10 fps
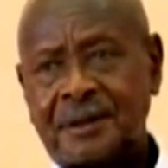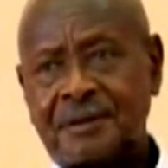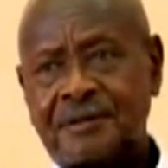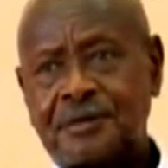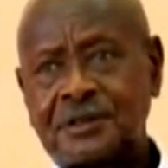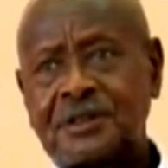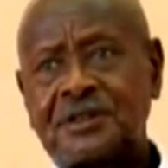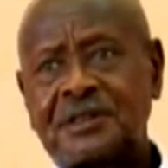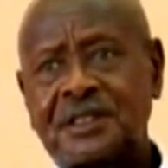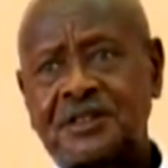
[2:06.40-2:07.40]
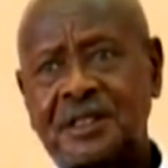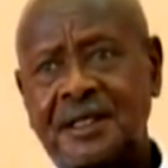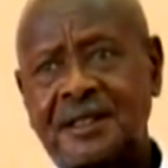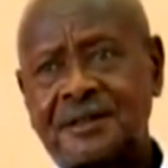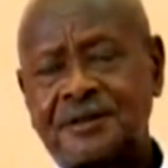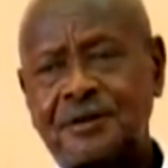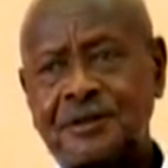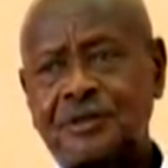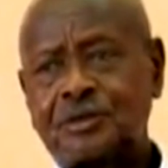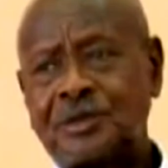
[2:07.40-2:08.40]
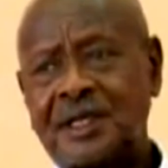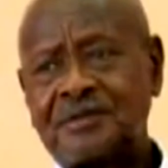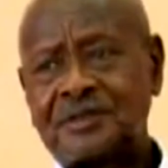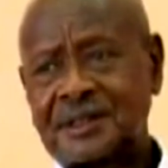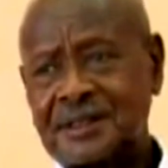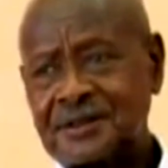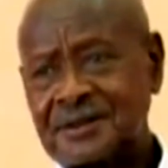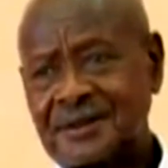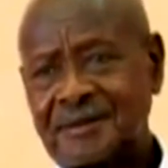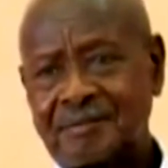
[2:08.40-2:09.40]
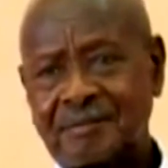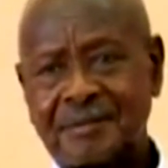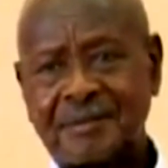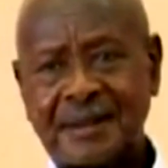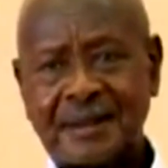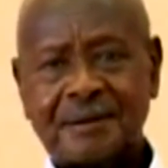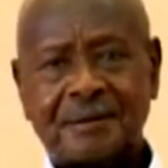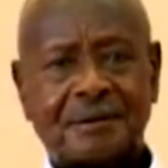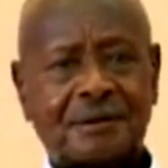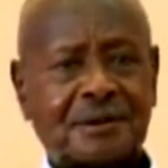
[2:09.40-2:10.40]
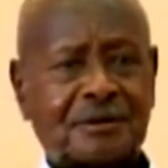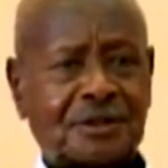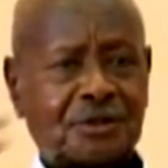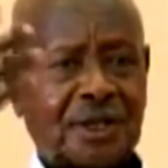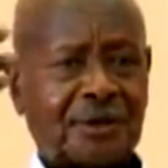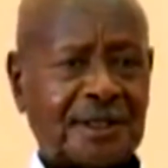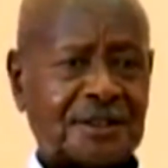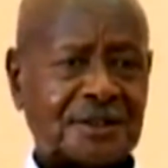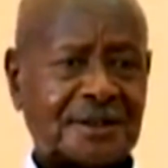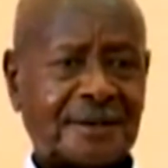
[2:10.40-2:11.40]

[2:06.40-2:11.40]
There were 40 teachers there, only two were Africans. All the rest were white.